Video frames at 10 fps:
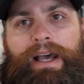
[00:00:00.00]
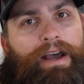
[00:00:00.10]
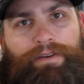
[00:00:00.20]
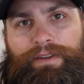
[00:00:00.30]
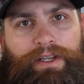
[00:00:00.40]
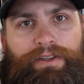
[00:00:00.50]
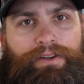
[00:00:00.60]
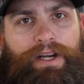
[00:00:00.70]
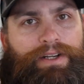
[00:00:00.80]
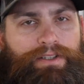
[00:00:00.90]
everything that
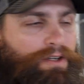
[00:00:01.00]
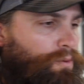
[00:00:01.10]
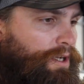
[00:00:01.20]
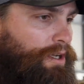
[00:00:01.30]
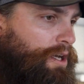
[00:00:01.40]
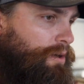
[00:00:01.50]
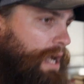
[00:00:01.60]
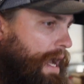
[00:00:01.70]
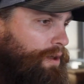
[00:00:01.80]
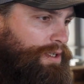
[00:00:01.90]
you guys are gonna wanna know,
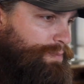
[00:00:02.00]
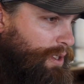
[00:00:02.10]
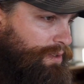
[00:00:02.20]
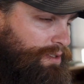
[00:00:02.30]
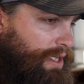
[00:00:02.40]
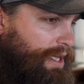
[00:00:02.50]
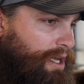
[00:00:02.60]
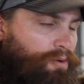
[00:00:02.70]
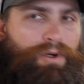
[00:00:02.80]
how this boat's laid out,